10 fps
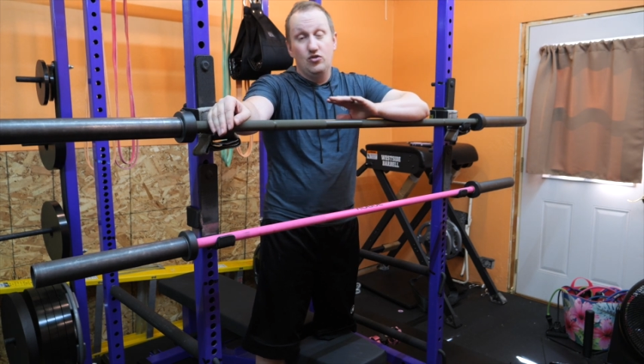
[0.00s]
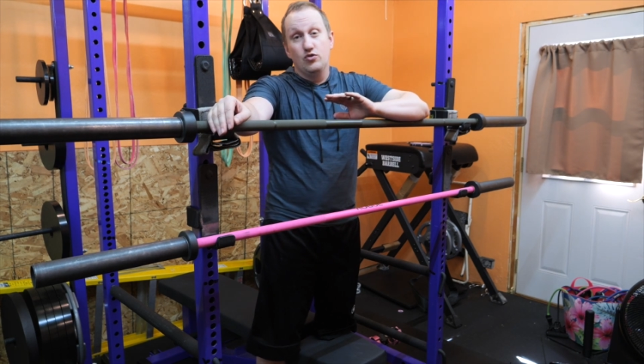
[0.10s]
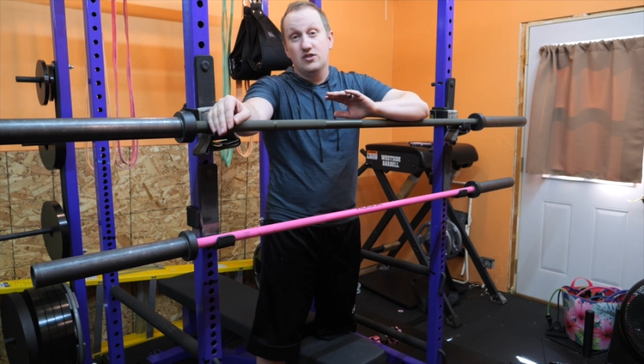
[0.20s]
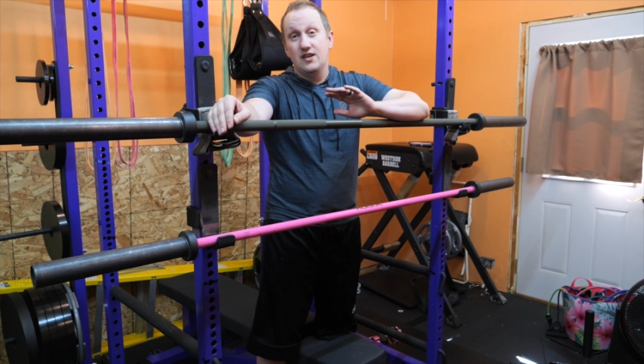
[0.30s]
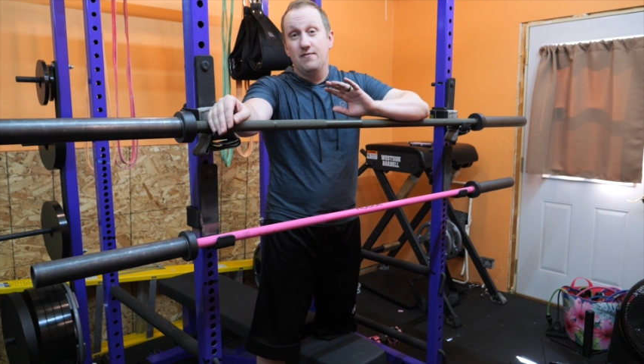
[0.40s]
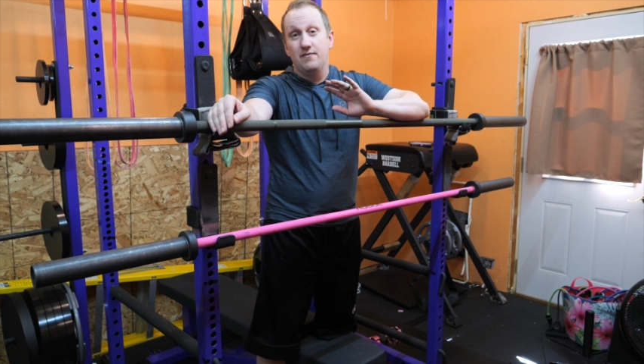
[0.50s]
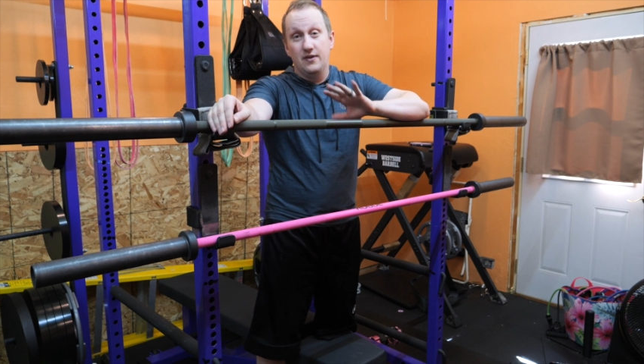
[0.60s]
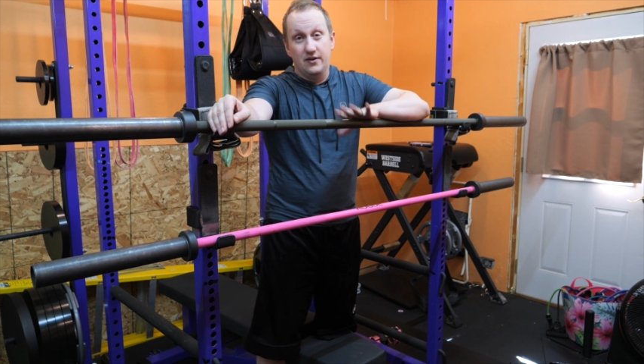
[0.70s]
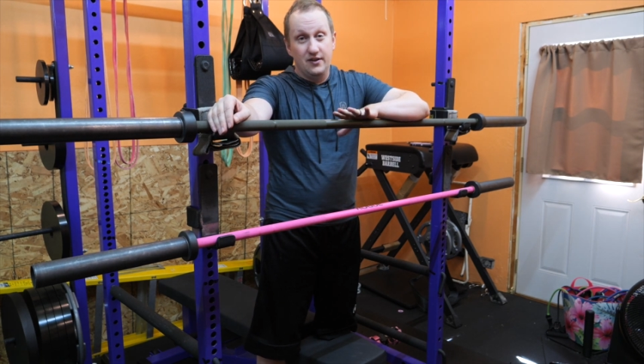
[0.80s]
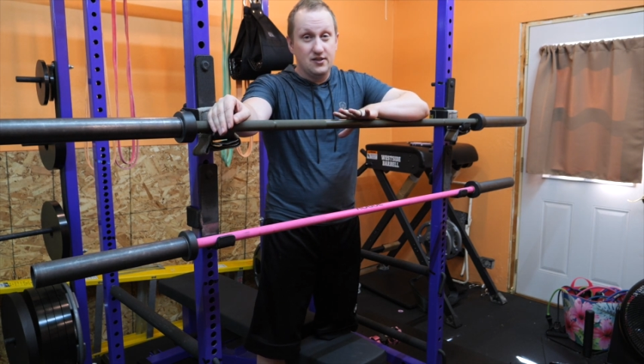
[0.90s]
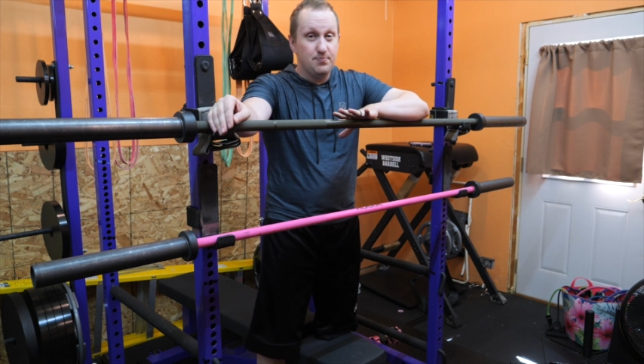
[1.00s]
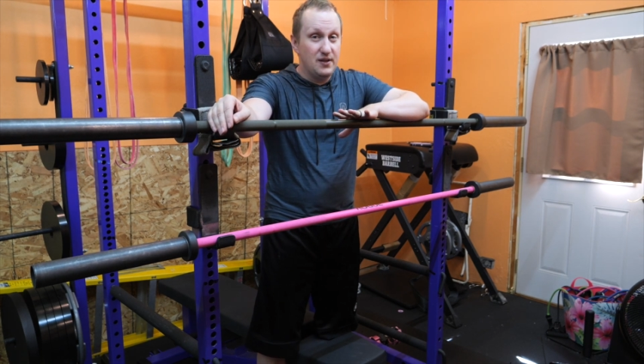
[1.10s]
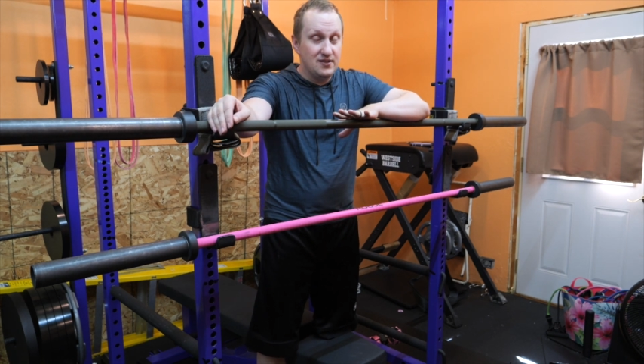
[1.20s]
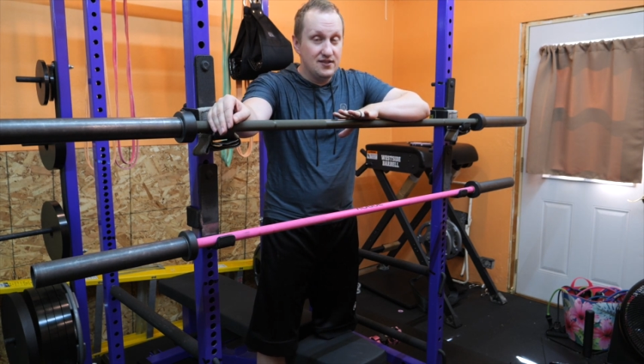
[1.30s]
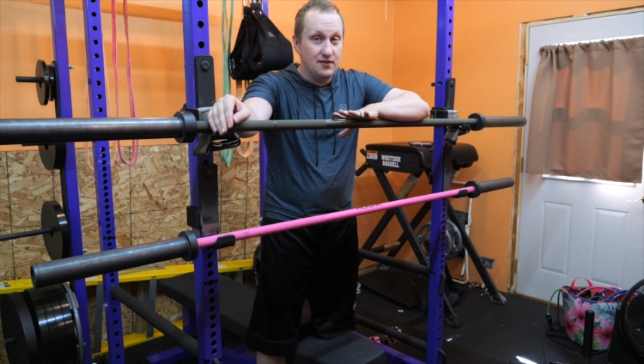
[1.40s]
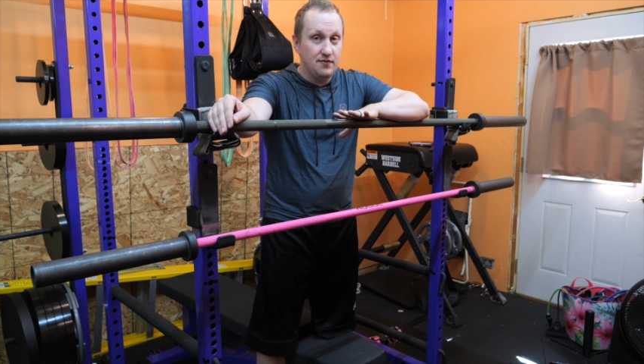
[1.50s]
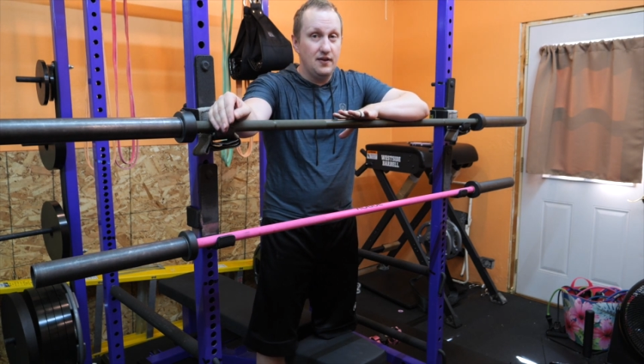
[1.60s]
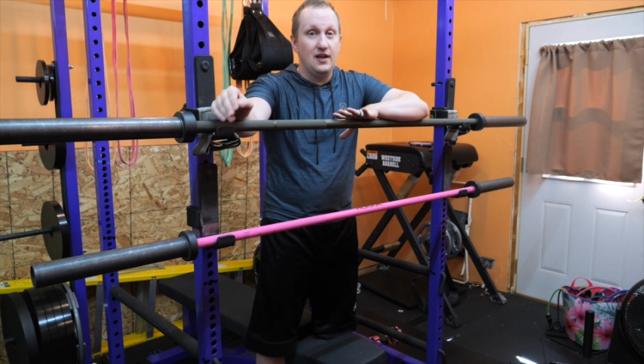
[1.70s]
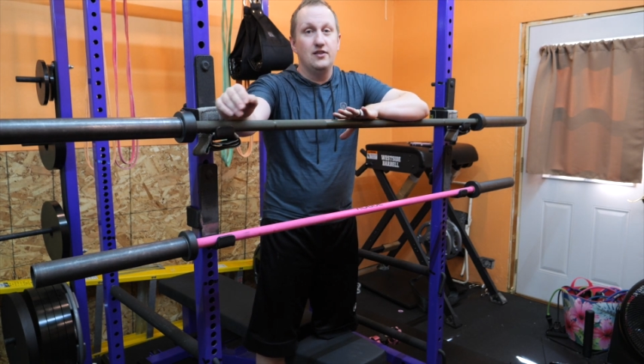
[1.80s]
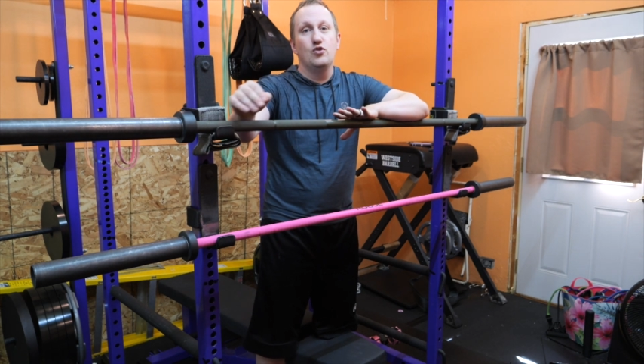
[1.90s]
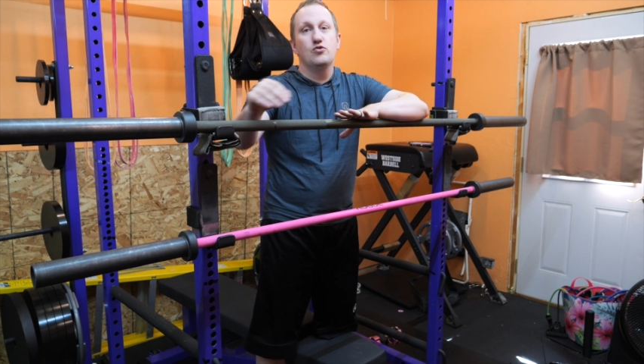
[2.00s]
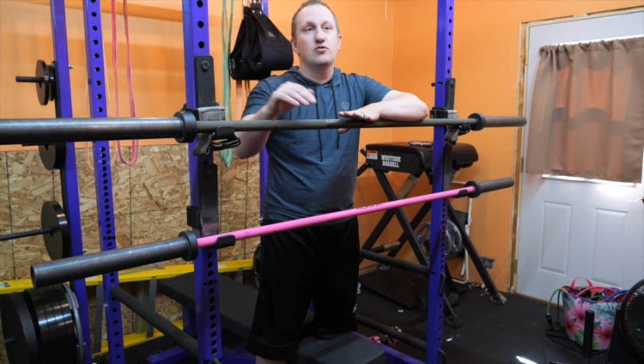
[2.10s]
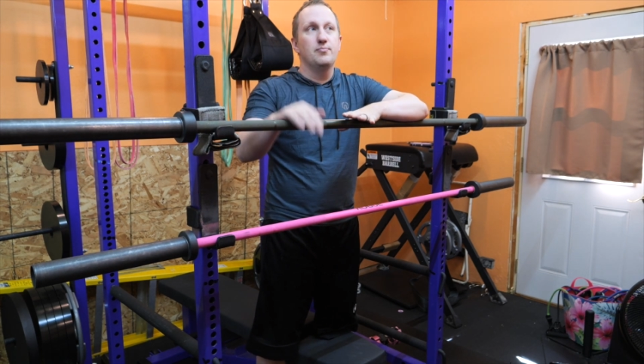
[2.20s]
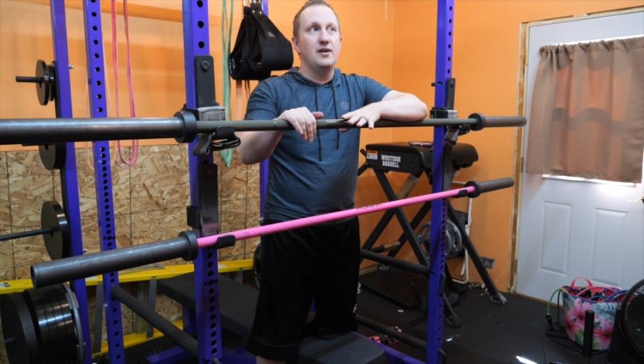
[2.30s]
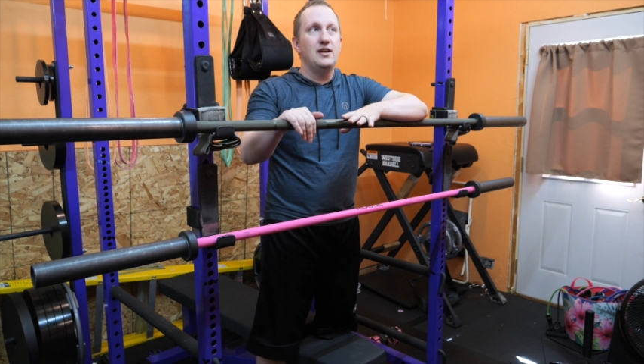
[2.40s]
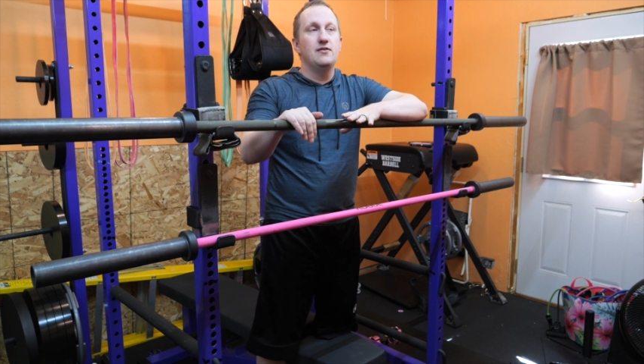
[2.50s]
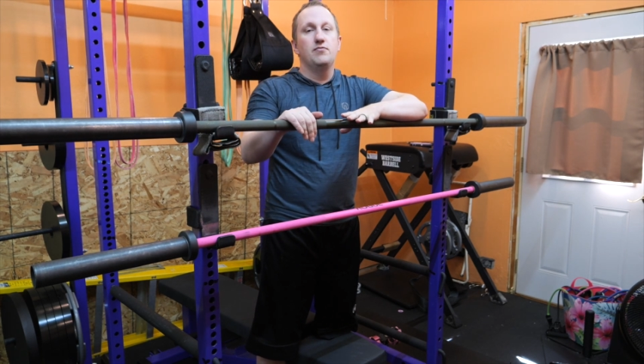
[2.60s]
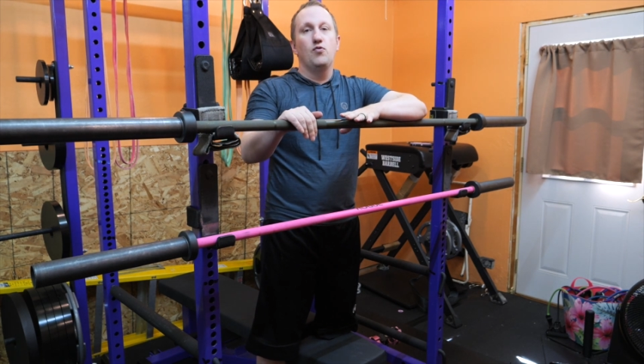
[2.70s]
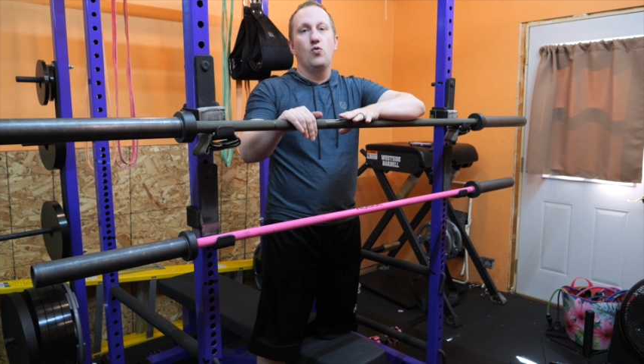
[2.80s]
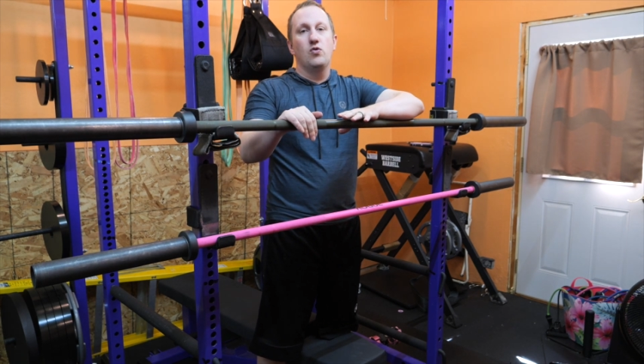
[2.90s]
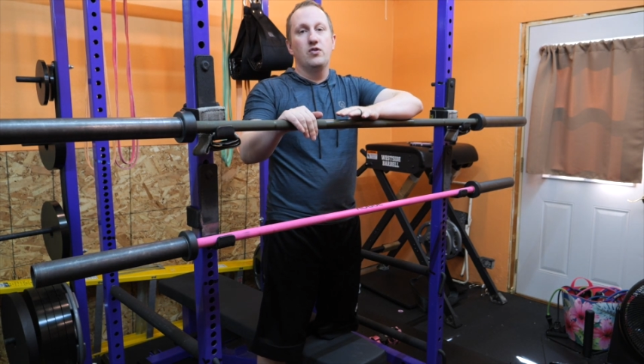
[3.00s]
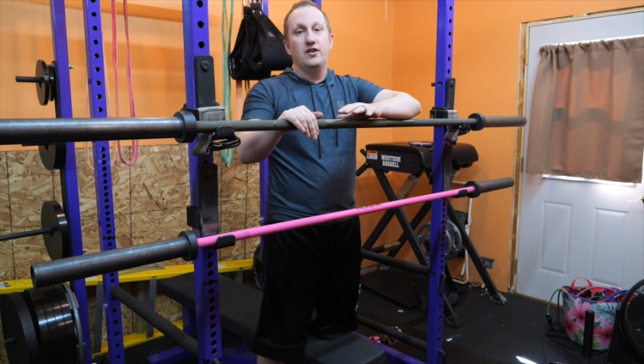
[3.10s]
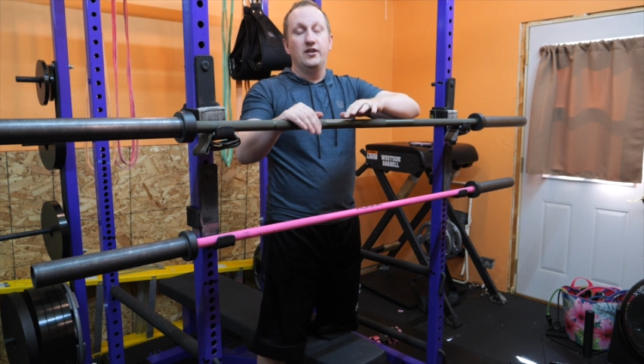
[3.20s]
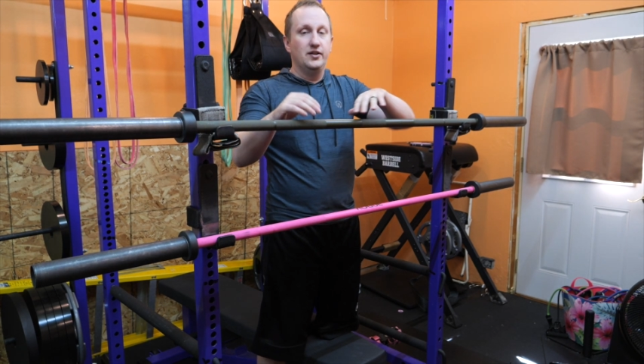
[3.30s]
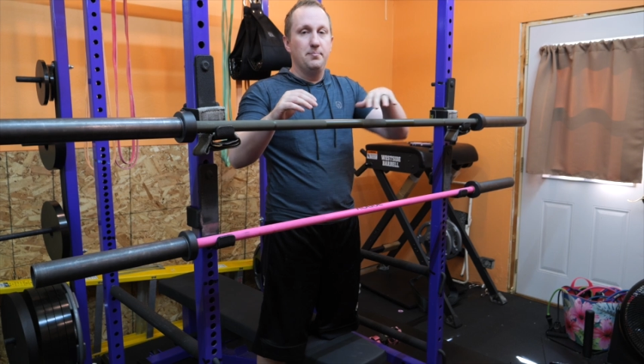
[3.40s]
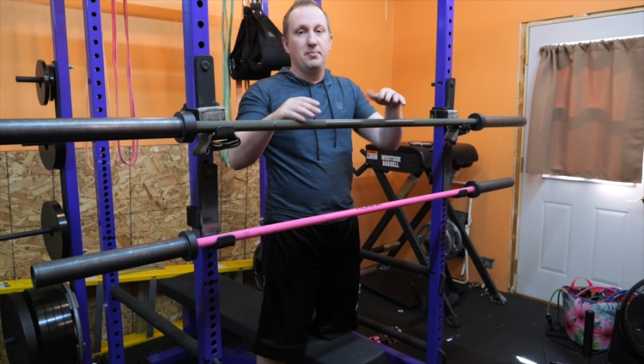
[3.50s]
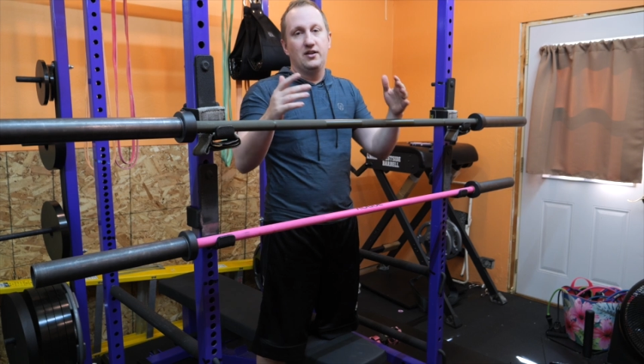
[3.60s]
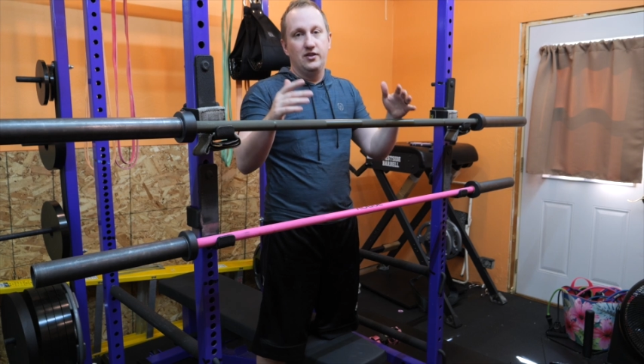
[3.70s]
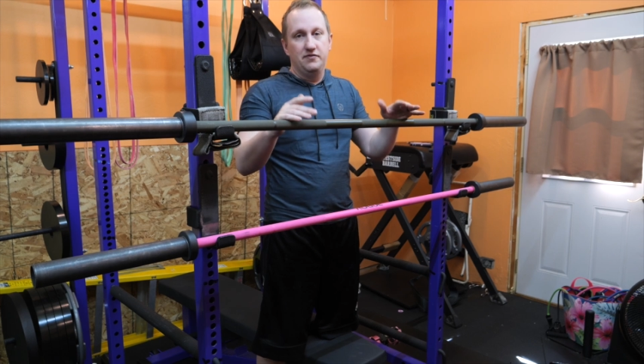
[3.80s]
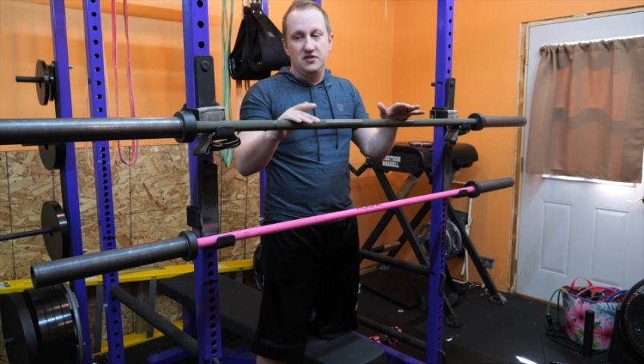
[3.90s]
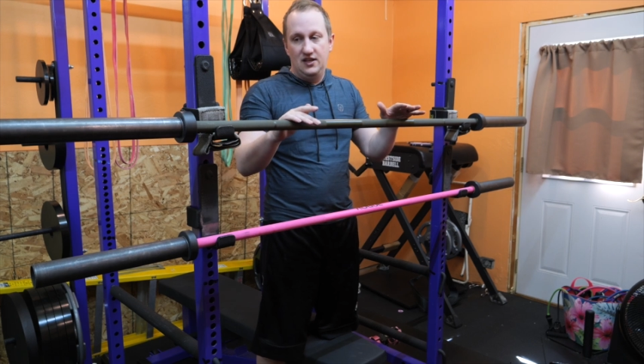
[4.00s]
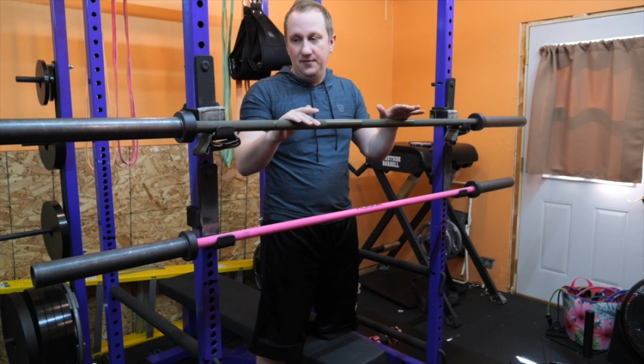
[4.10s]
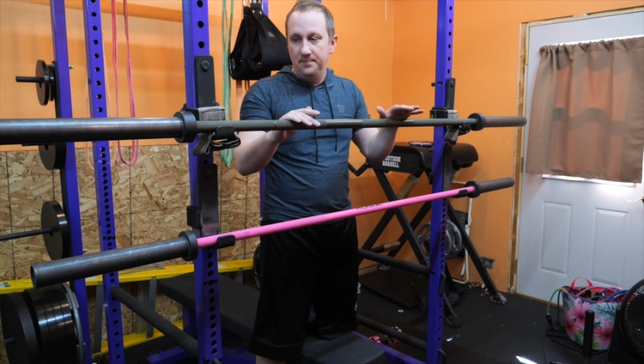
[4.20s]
Those get very expensive, and those are made for Olympic lifting.